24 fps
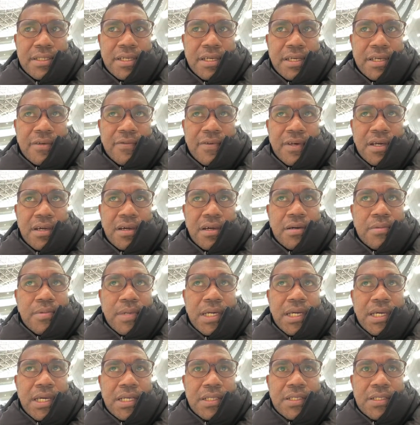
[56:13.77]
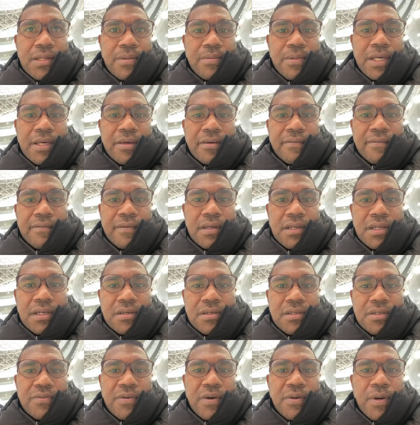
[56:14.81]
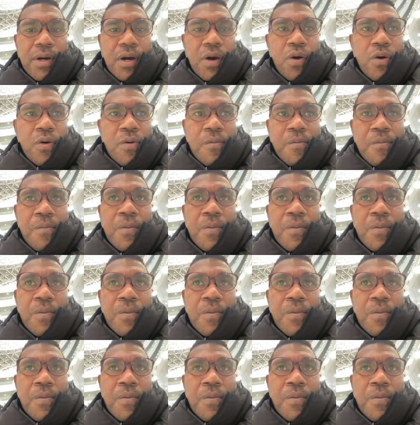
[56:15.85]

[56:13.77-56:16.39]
like if I go back and start making videos from home,